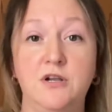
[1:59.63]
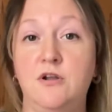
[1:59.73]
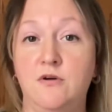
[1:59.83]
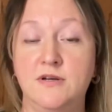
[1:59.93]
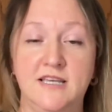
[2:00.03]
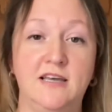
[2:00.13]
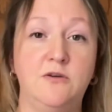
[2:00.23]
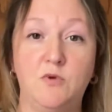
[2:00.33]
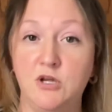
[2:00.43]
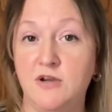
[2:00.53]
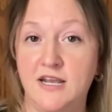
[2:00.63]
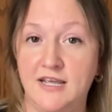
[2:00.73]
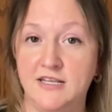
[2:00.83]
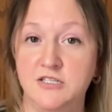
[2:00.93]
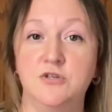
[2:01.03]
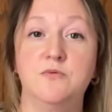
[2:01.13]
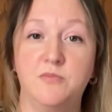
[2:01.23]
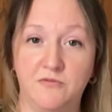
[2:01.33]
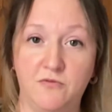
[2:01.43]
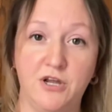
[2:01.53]
gonna know exactly what you're getting into
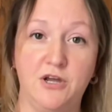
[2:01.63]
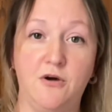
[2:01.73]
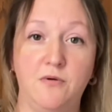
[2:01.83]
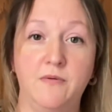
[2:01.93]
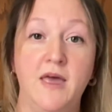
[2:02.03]
before you go.